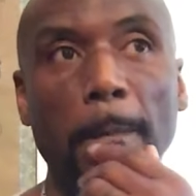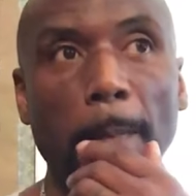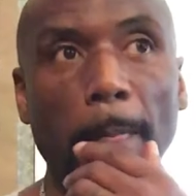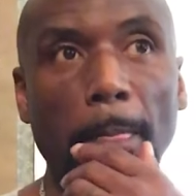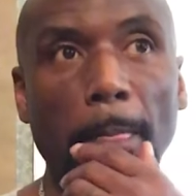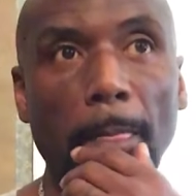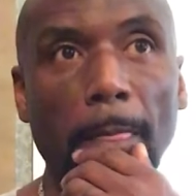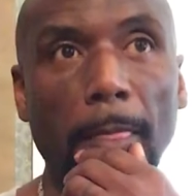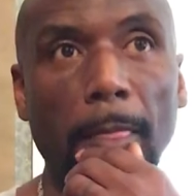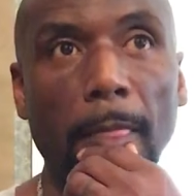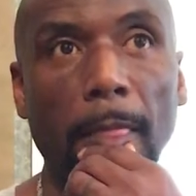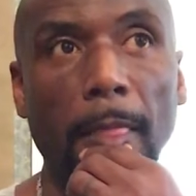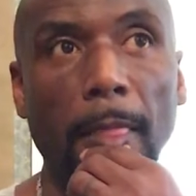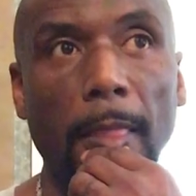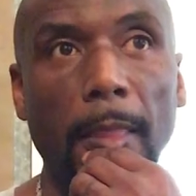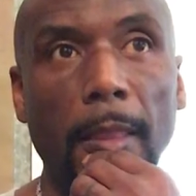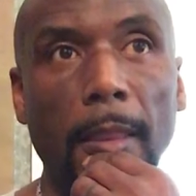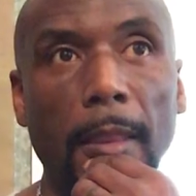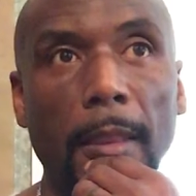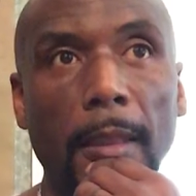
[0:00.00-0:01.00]

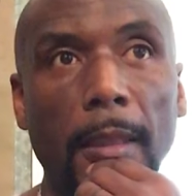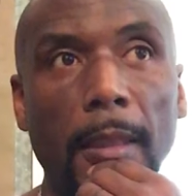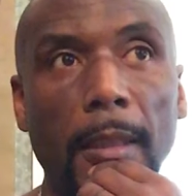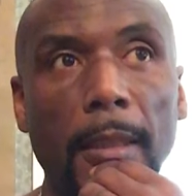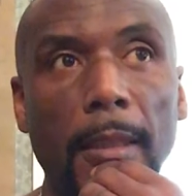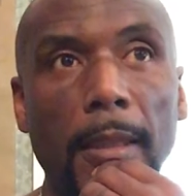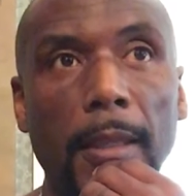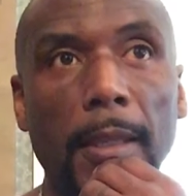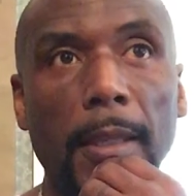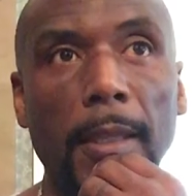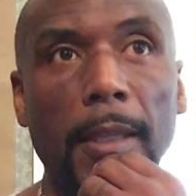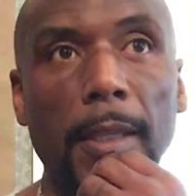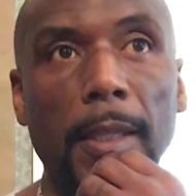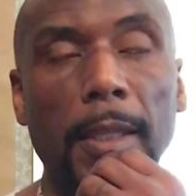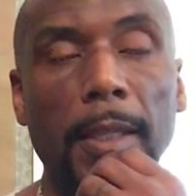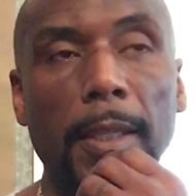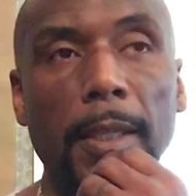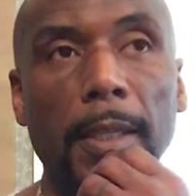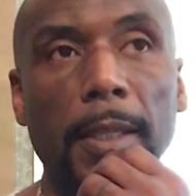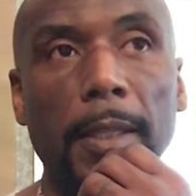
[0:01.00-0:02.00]

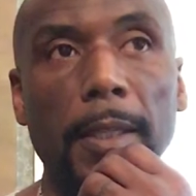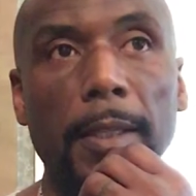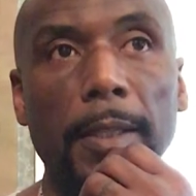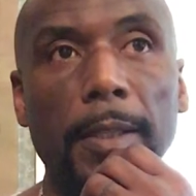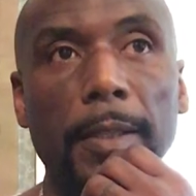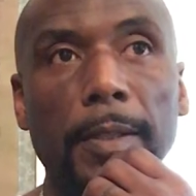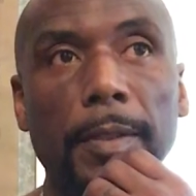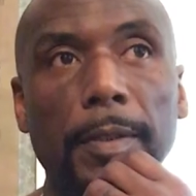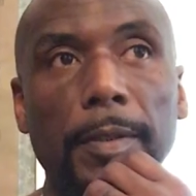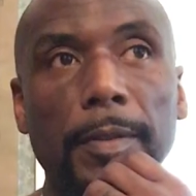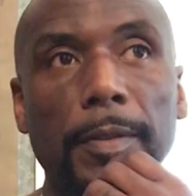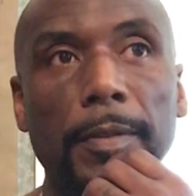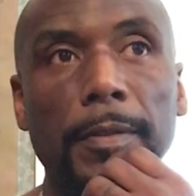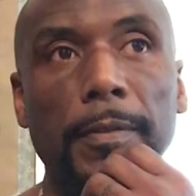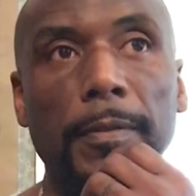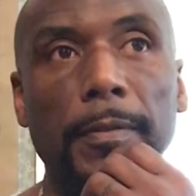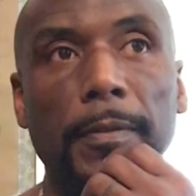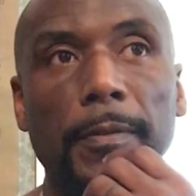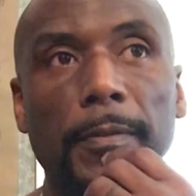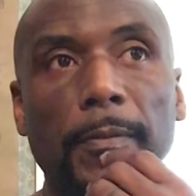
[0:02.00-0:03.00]

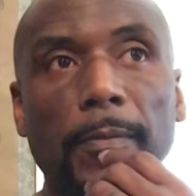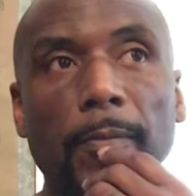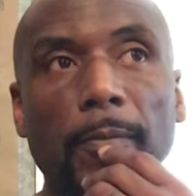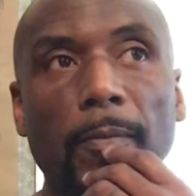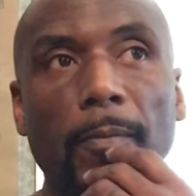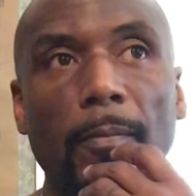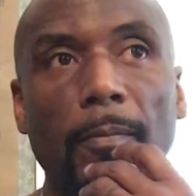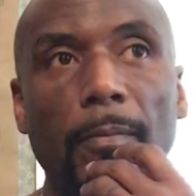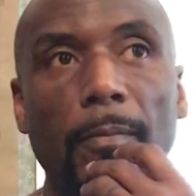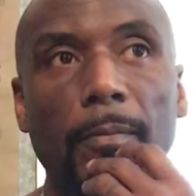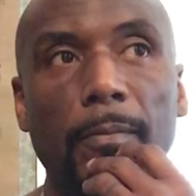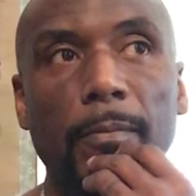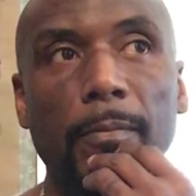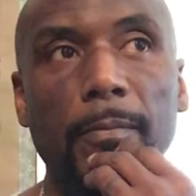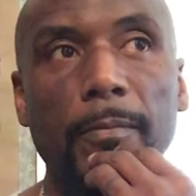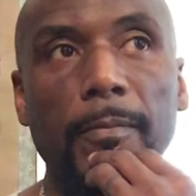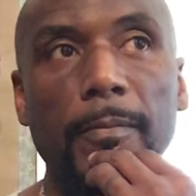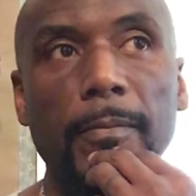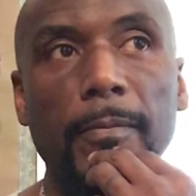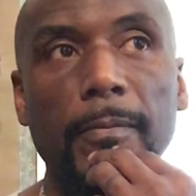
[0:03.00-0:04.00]

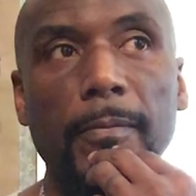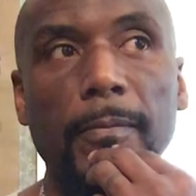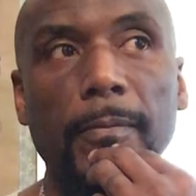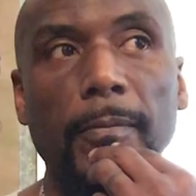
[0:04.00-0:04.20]
(silence)